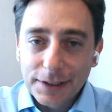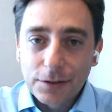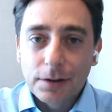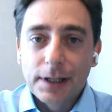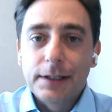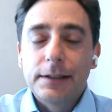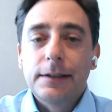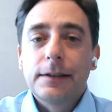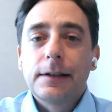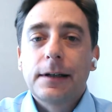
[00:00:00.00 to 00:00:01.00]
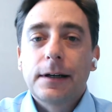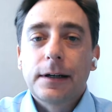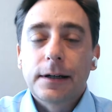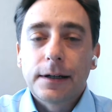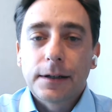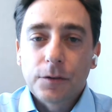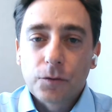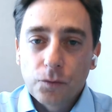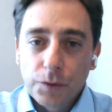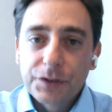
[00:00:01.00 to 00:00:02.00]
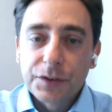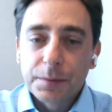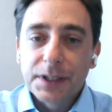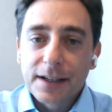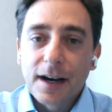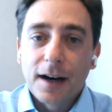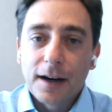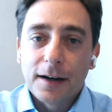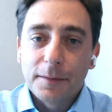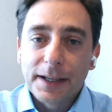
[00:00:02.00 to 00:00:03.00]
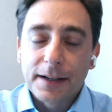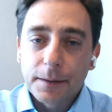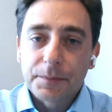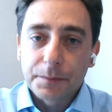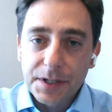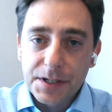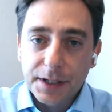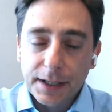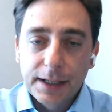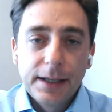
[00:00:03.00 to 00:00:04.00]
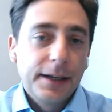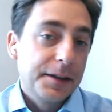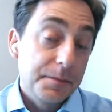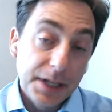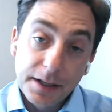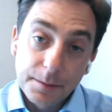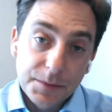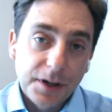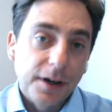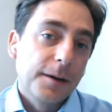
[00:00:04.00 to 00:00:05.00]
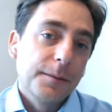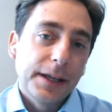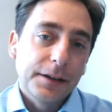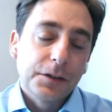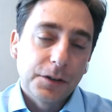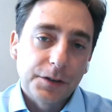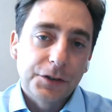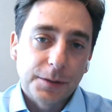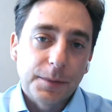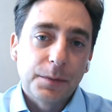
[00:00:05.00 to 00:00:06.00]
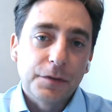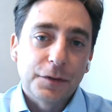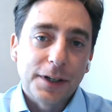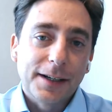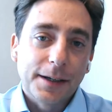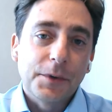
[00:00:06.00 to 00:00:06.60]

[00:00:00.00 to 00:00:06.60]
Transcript: quite reasonably calm and optimistic. In the mm-hmm. medium term and the long term, I'm afraid I'm